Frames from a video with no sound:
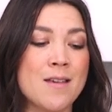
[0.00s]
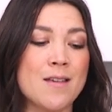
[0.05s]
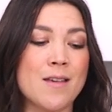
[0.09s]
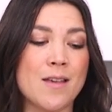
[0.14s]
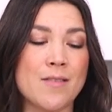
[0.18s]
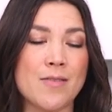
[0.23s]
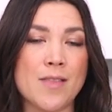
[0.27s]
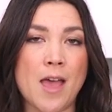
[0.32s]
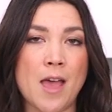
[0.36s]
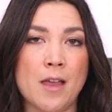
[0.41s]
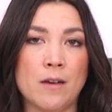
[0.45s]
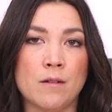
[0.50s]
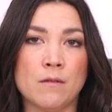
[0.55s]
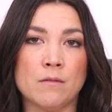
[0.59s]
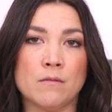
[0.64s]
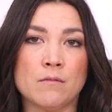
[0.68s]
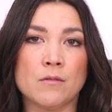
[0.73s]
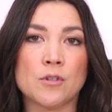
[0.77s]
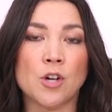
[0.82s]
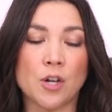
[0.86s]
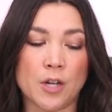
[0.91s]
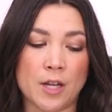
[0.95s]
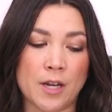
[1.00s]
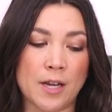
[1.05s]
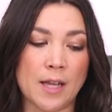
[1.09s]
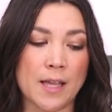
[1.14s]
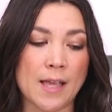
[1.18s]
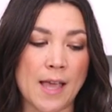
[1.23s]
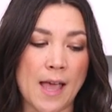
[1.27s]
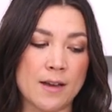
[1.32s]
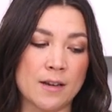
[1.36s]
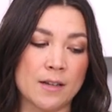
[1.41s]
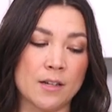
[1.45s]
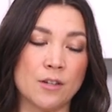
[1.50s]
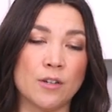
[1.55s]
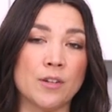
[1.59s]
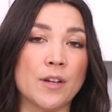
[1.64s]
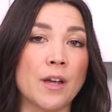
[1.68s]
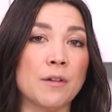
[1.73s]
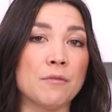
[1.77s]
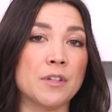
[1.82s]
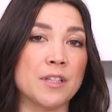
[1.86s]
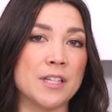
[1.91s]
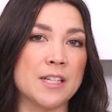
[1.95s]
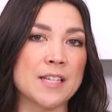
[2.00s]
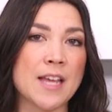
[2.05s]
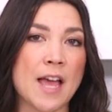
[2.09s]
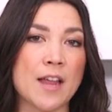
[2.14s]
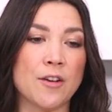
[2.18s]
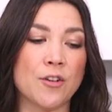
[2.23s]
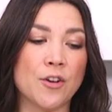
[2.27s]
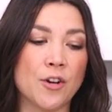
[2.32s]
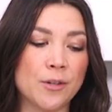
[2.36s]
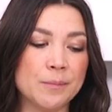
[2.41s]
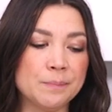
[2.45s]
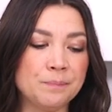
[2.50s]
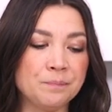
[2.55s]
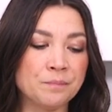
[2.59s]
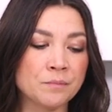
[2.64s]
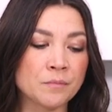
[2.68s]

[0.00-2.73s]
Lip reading: and then cook it again and it'll get really tender.